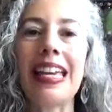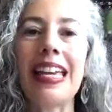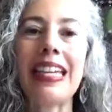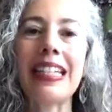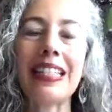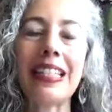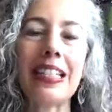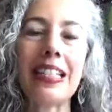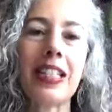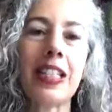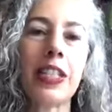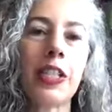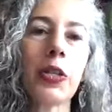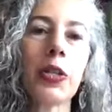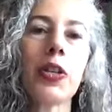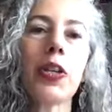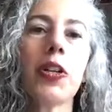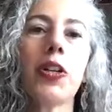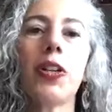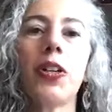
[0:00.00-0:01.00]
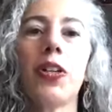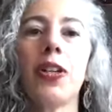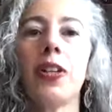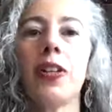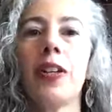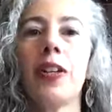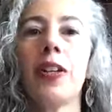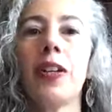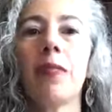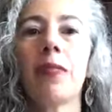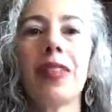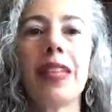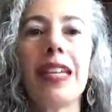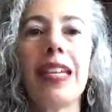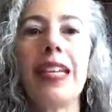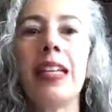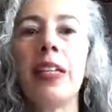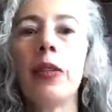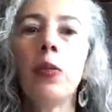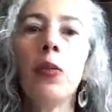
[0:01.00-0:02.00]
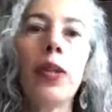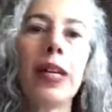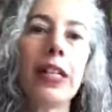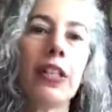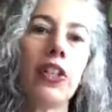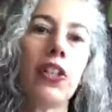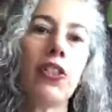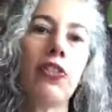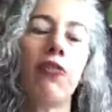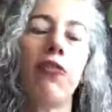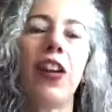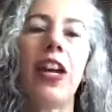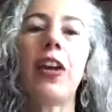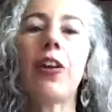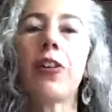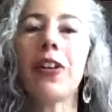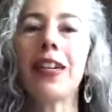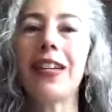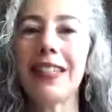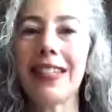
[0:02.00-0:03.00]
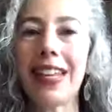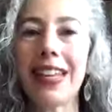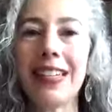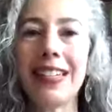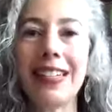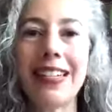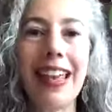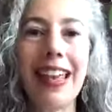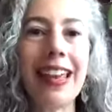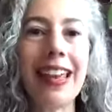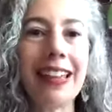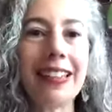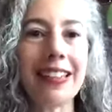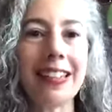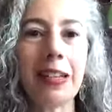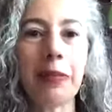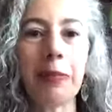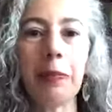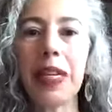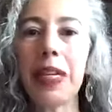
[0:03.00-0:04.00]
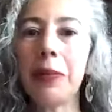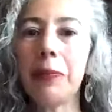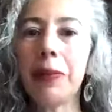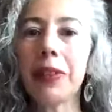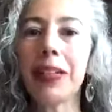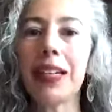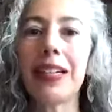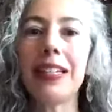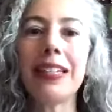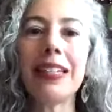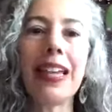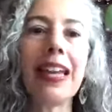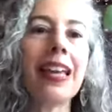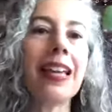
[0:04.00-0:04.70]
It's a circle in which fairies can dance and people can